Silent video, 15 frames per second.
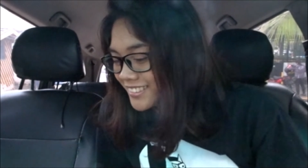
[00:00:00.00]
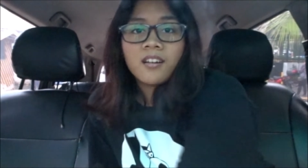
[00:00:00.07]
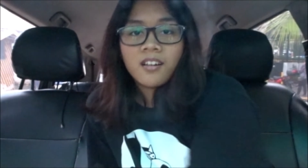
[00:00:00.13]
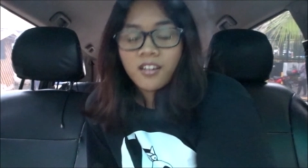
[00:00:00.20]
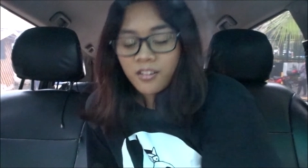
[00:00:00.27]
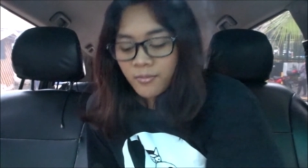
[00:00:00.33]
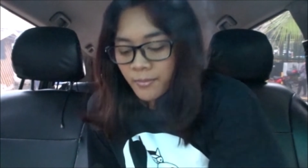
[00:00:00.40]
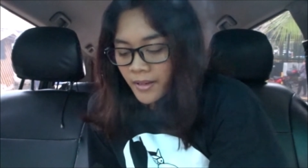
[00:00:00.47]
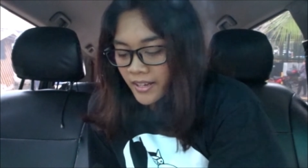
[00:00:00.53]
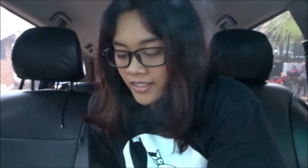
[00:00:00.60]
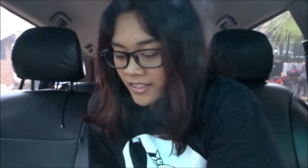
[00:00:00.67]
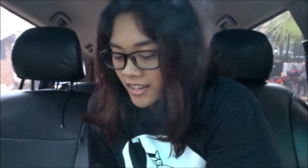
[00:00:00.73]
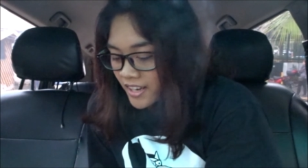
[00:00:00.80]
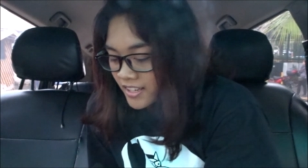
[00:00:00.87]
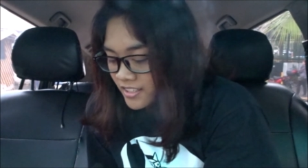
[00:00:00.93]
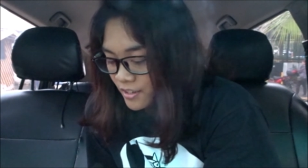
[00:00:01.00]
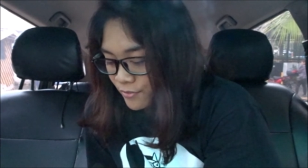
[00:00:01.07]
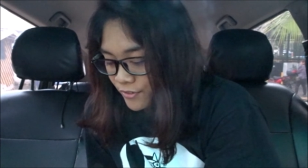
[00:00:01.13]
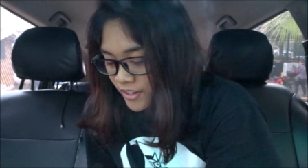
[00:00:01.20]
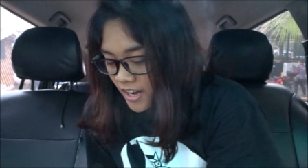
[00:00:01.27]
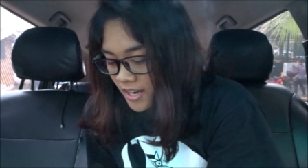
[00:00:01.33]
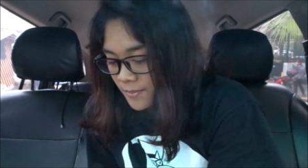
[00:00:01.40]
Oh my gosh, I
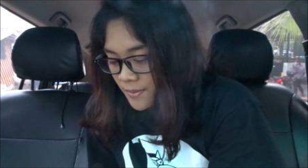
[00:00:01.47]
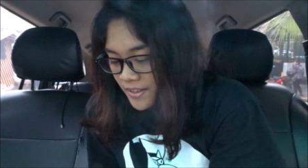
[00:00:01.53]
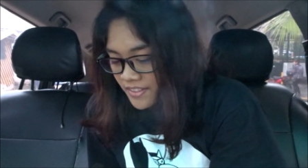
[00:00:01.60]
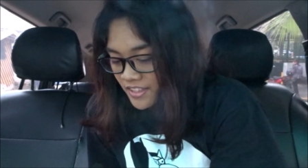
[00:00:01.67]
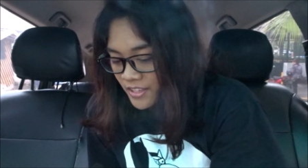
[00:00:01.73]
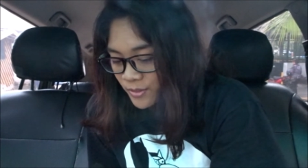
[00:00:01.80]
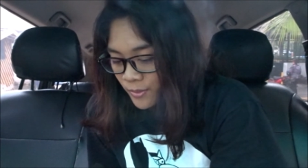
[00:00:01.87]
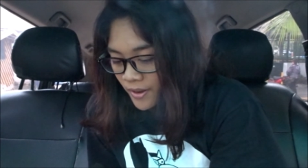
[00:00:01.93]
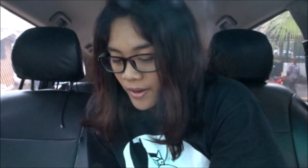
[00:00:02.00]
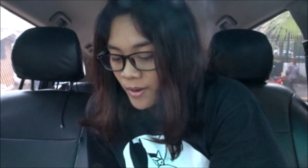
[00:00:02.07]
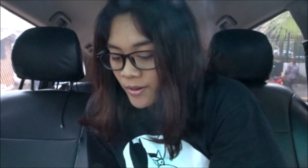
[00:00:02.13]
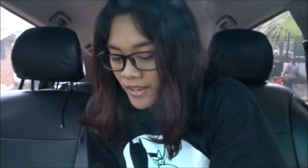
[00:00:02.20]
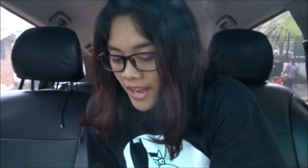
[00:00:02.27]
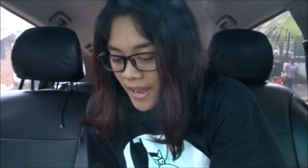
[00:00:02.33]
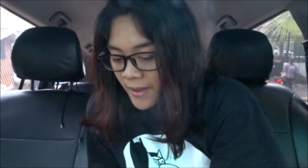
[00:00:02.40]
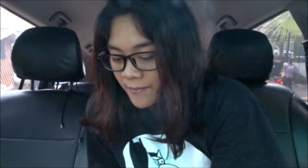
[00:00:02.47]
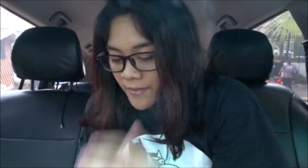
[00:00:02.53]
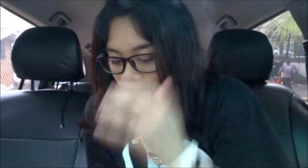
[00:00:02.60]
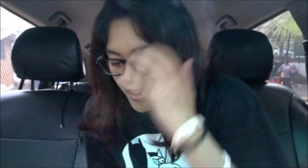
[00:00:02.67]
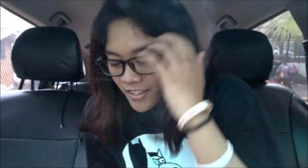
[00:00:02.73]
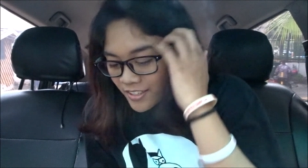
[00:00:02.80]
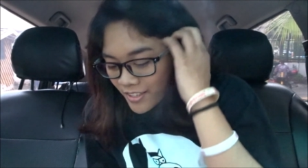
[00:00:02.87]
forgot about this one. Okay,
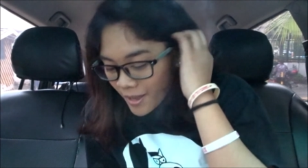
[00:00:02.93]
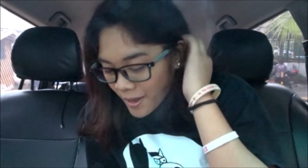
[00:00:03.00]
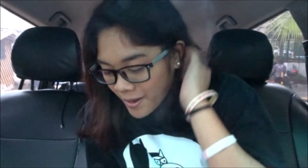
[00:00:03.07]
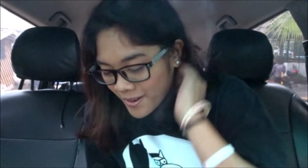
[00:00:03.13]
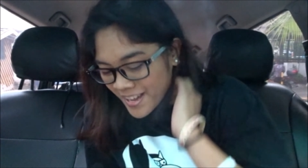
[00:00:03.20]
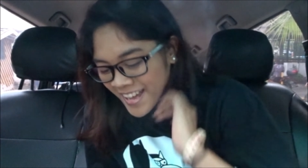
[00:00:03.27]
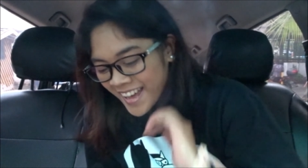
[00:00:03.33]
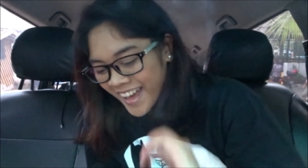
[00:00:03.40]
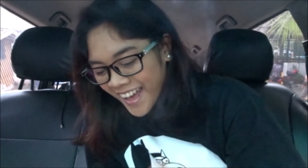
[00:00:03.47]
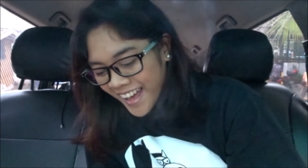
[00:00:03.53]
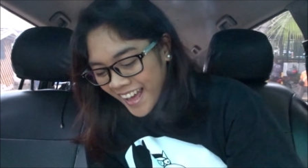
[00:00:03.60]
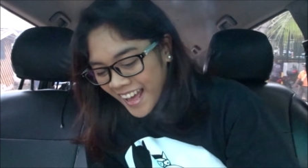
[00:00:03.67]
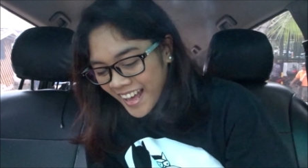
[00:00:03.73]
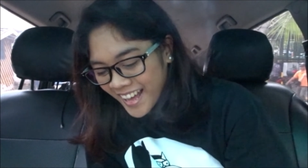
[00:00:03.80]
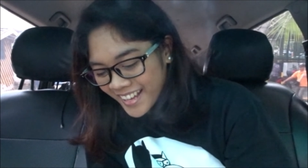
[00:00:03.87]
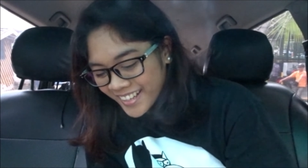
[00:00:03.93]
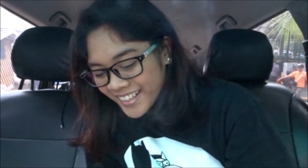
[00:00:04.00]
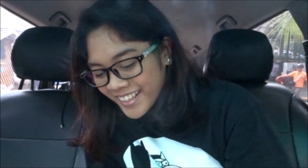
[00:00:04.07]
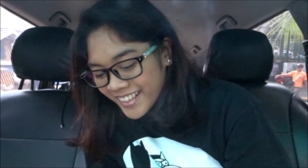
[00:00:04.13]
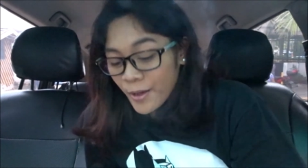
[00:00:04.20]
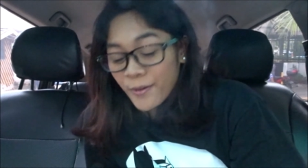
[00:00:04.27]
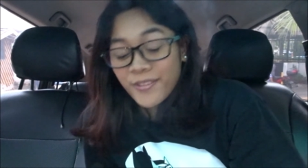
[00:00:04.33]
so,
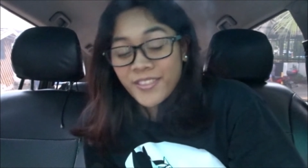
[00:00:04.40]
so